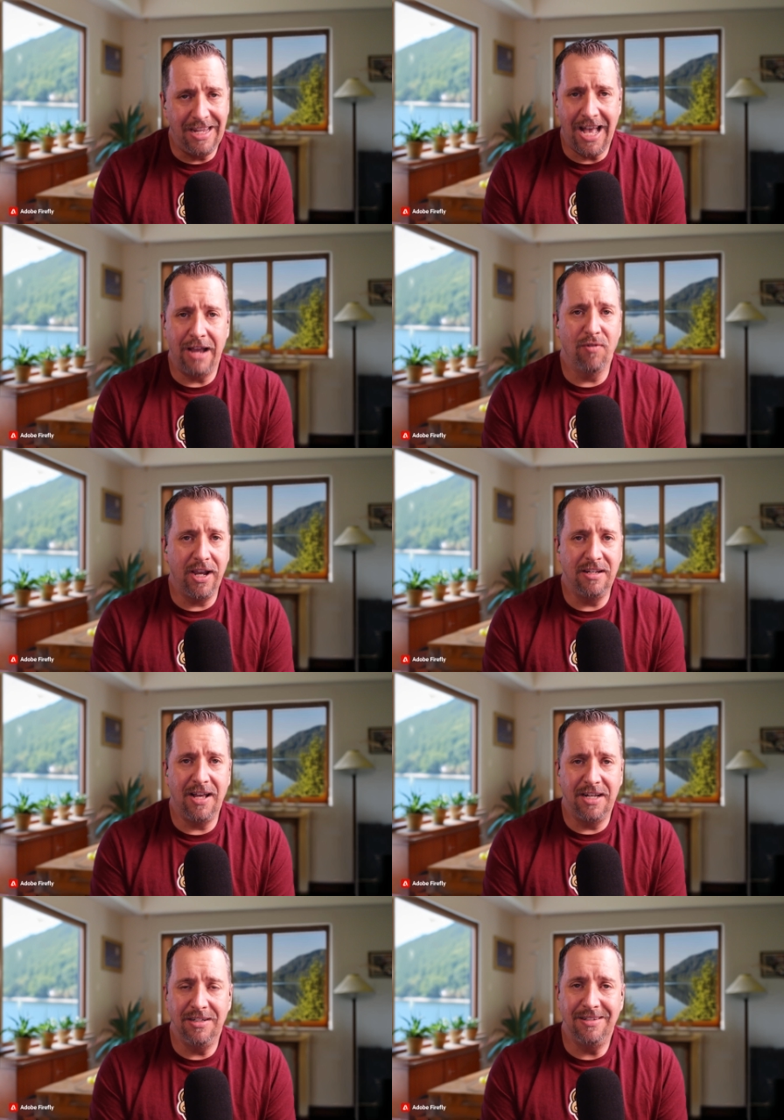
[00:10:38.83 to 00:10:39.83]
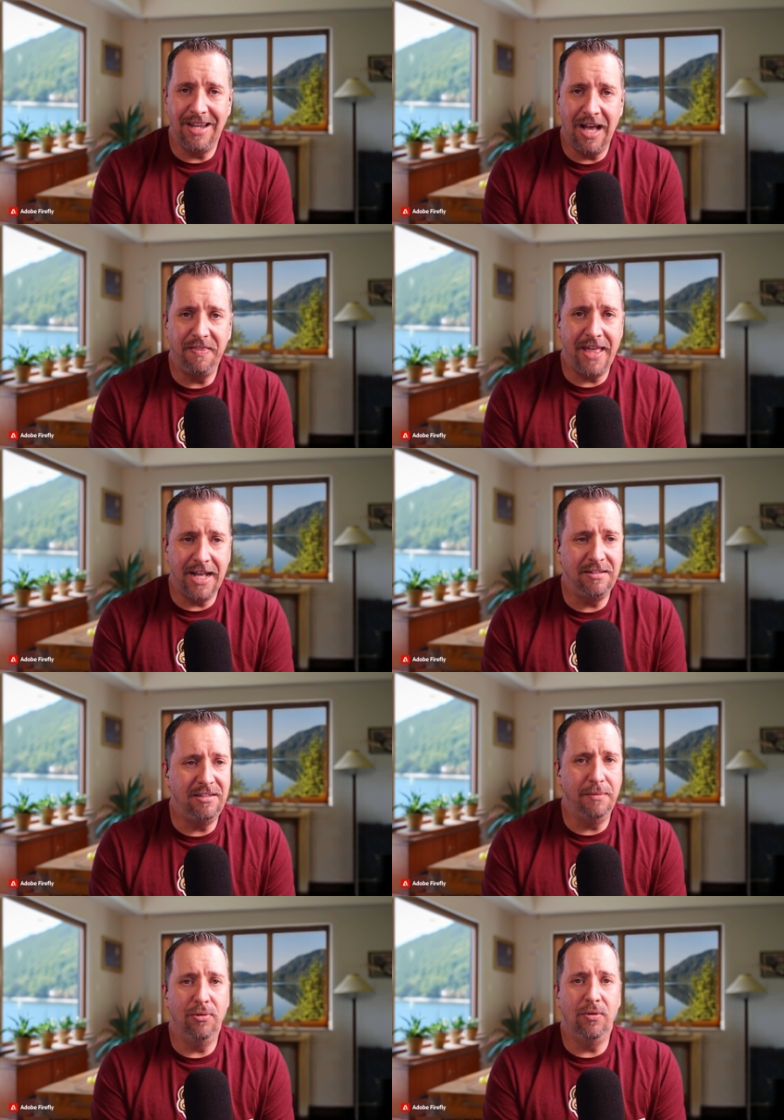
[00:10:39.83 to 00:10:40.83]
I recognize it's not that
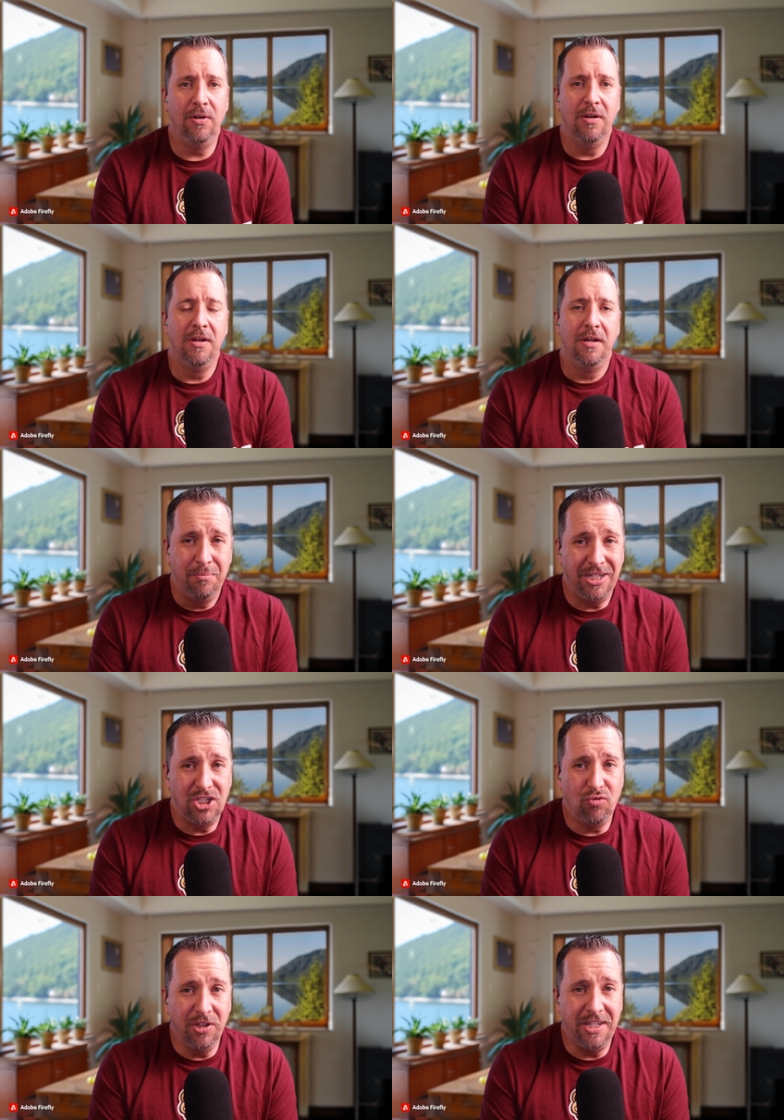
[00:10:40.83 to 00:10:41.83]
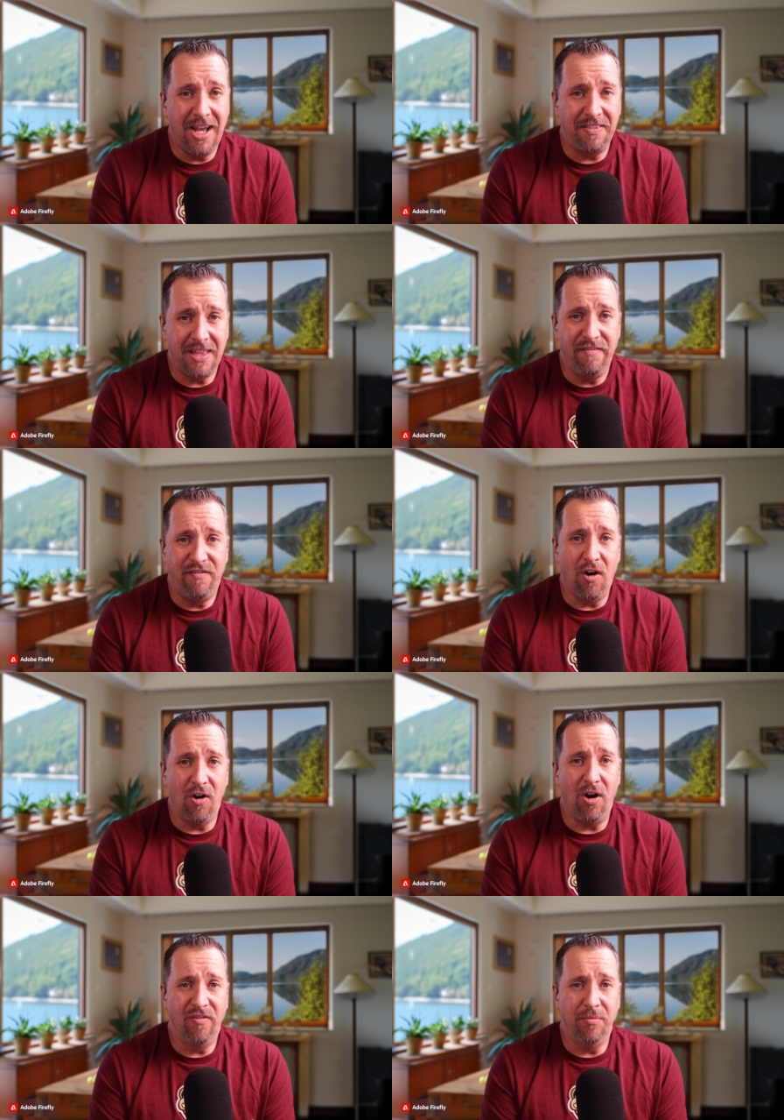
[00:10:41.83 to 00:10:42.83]
simple, but it's really not that
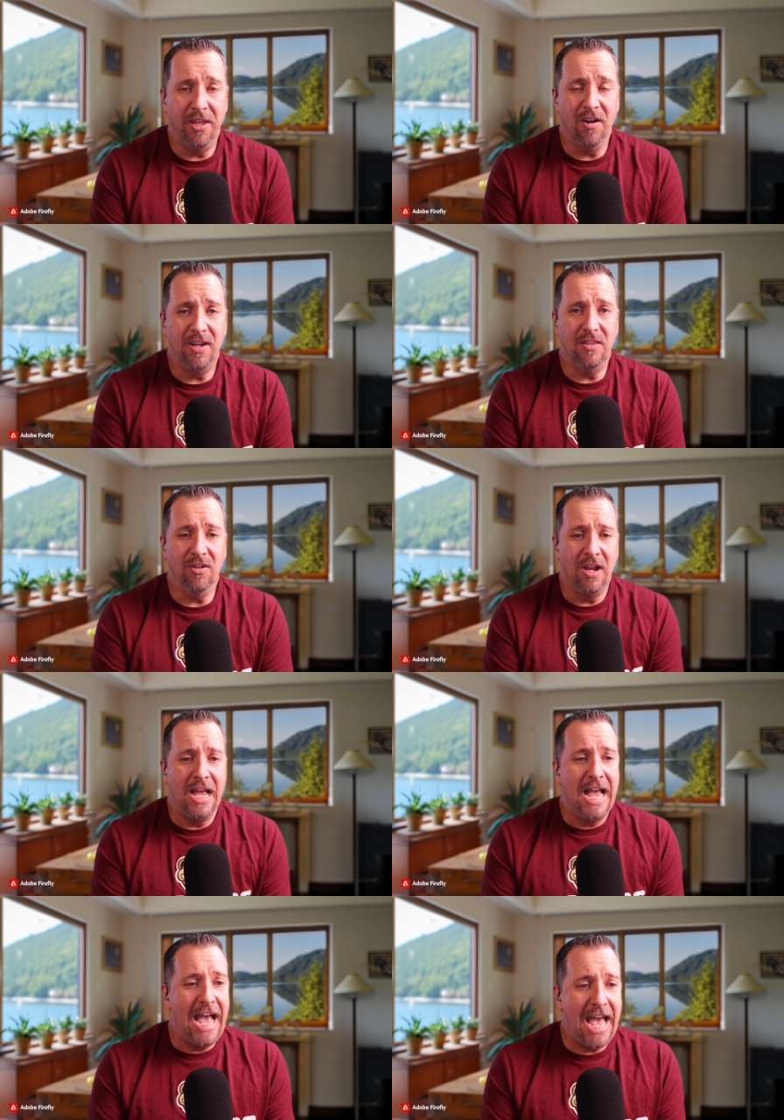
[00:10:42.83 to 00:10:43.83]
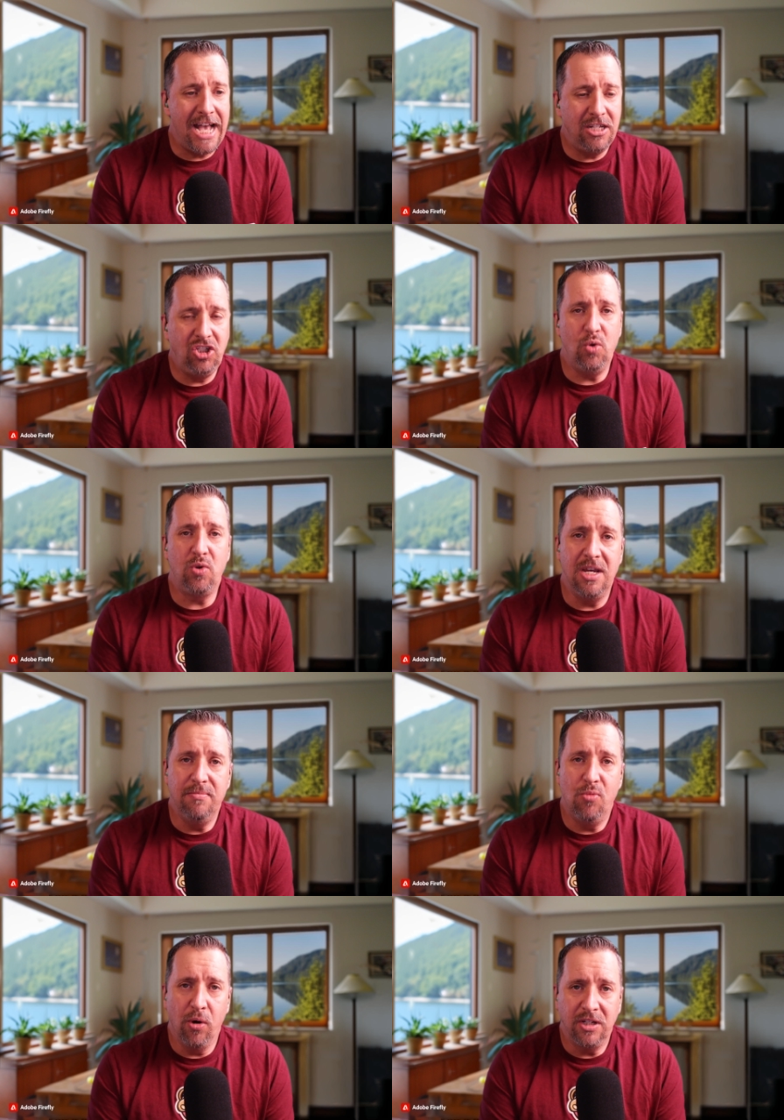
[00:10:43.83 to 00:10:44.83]
far off from there either as you
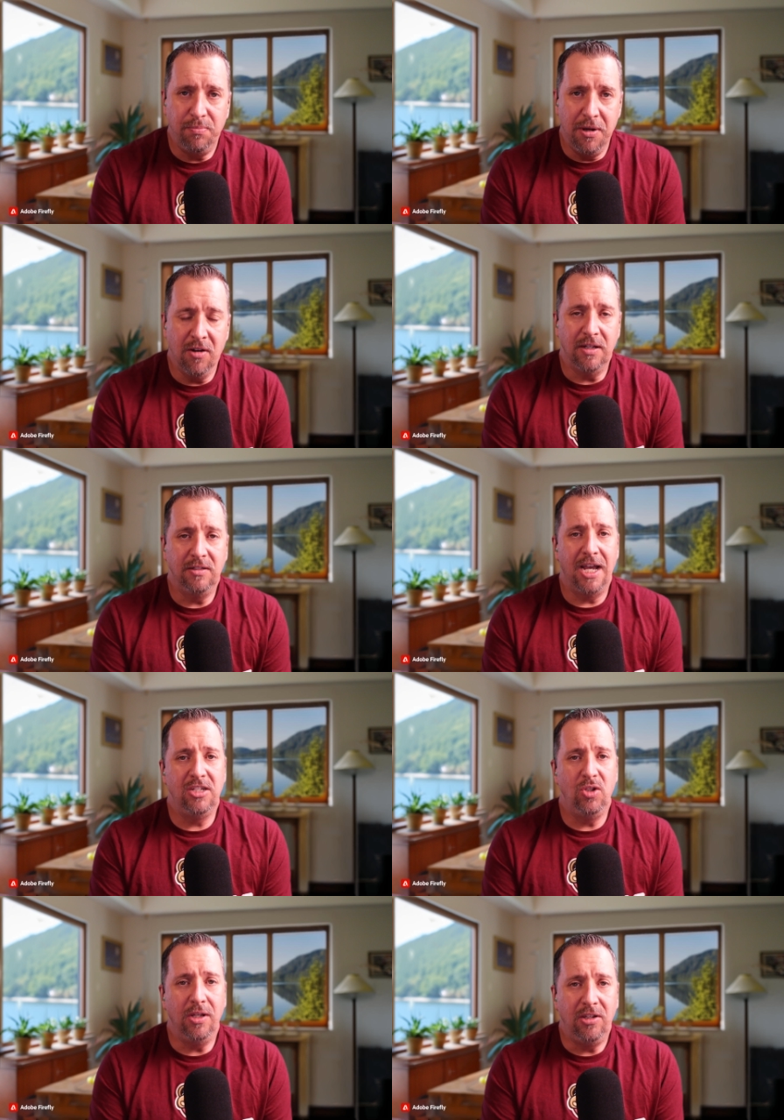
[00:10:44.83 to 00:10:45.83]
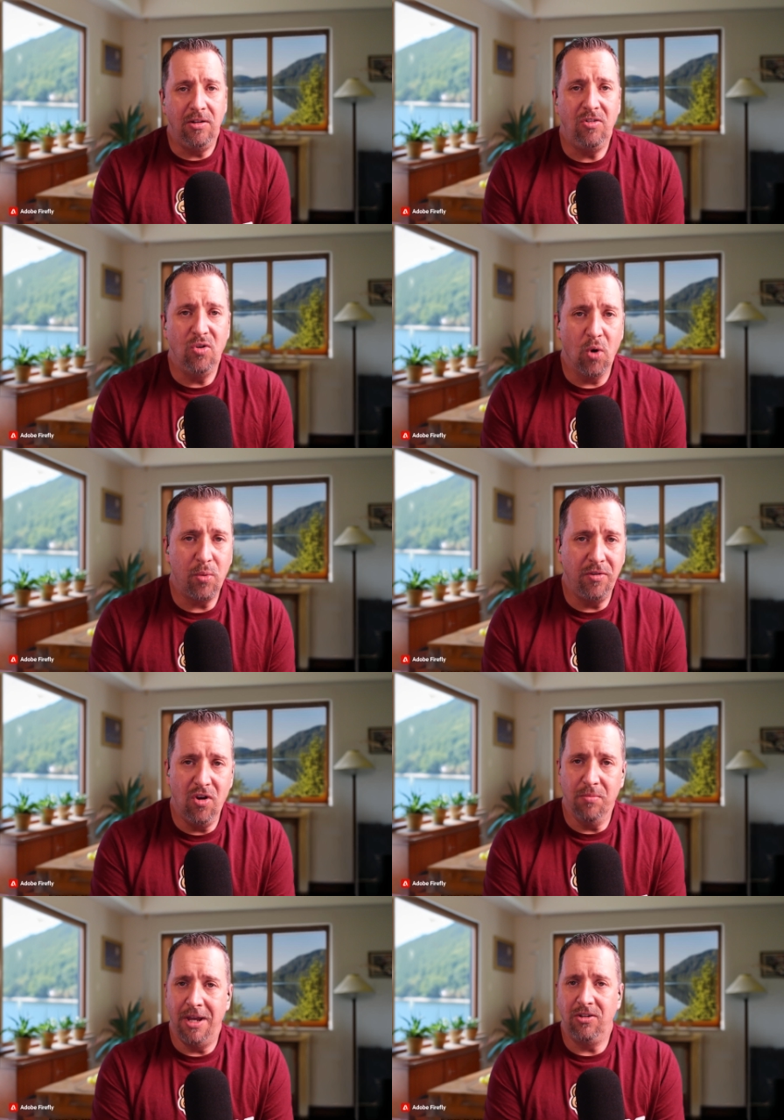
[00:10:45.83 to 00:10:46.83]
get more experience, as you continue to work with
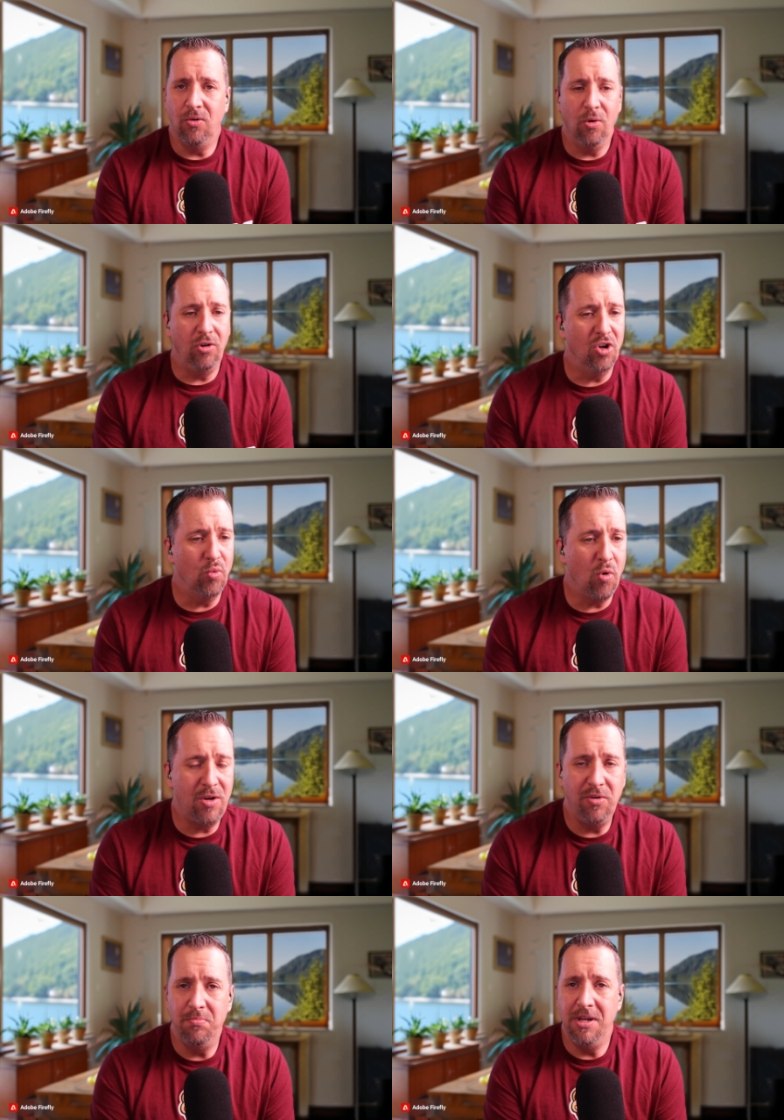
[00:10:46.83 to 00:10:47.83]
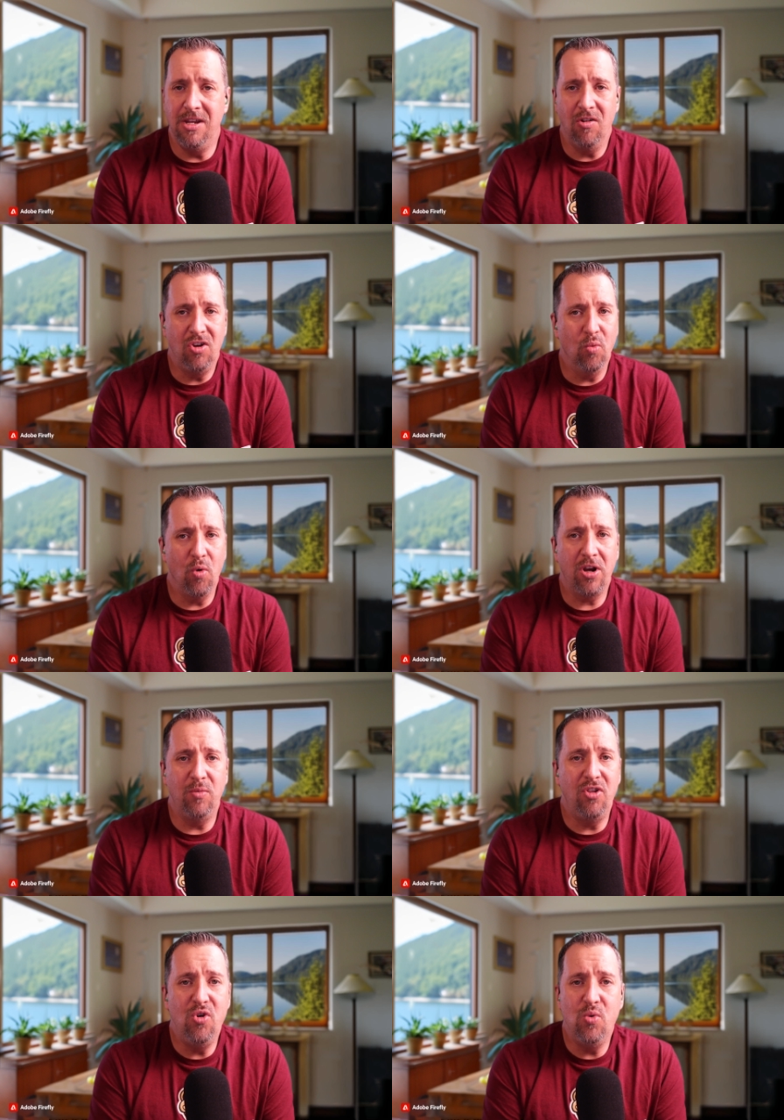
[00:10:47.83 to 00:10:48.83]
your mentor, or you're working with me, or you're working
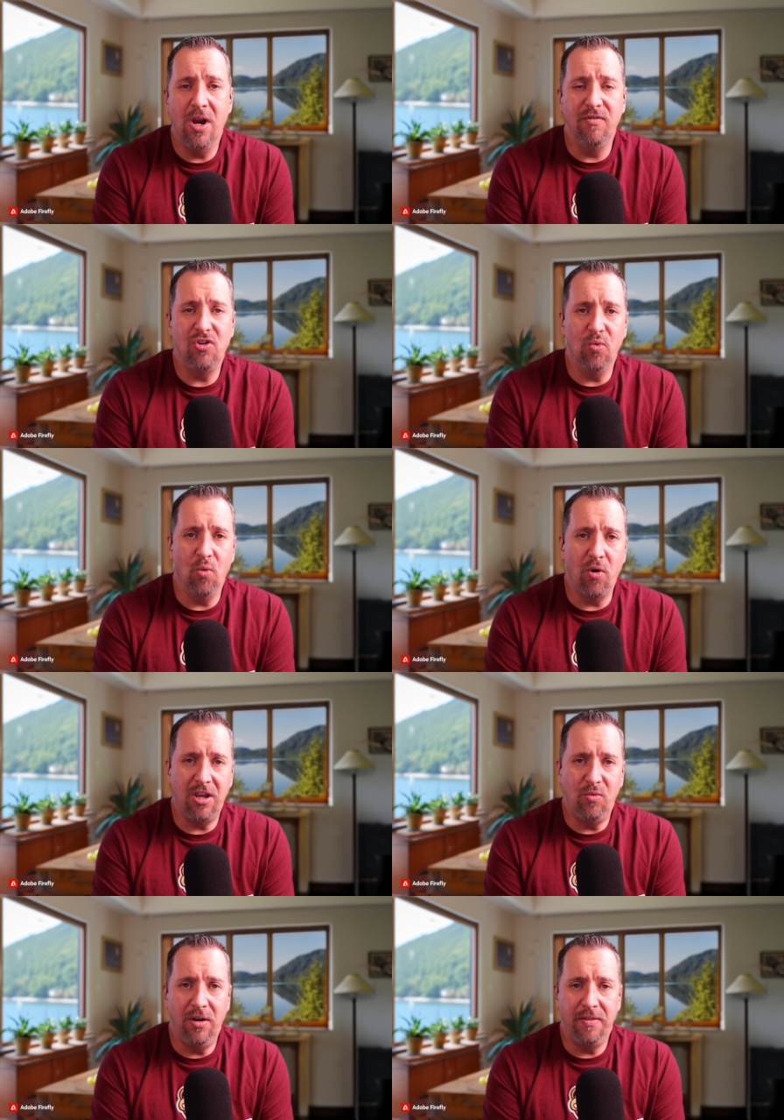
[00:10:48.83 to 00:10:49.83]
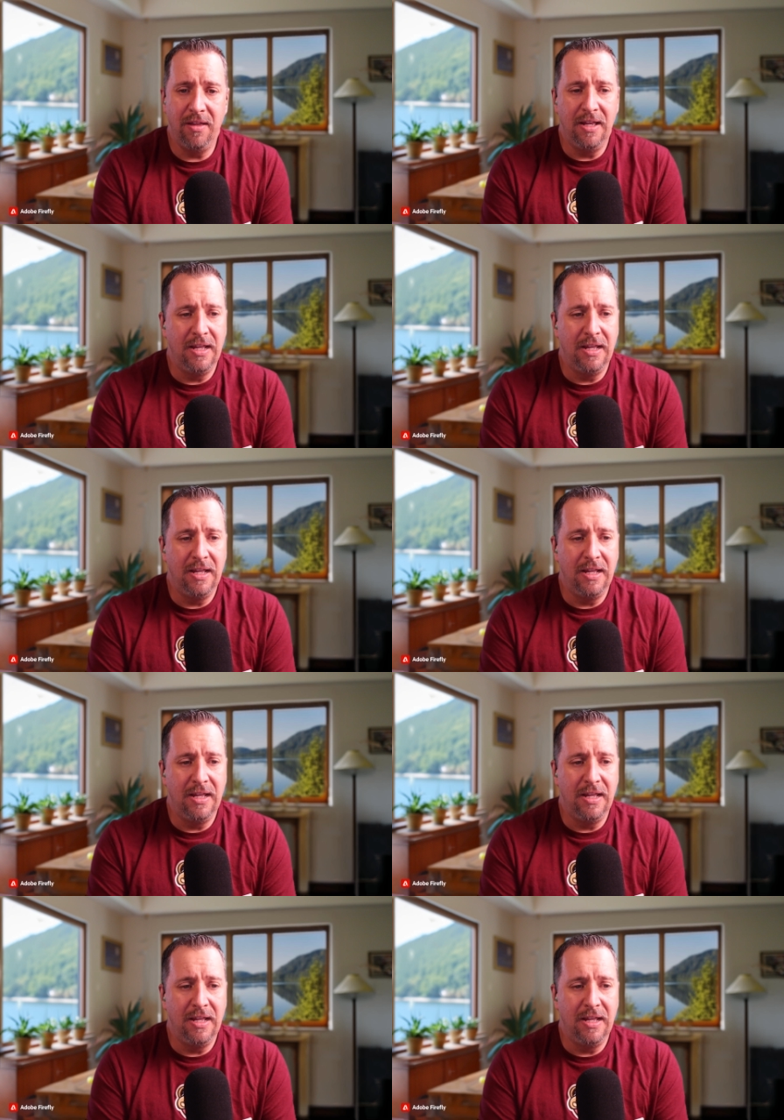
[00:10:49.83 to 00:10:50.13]
with whoever you're working with,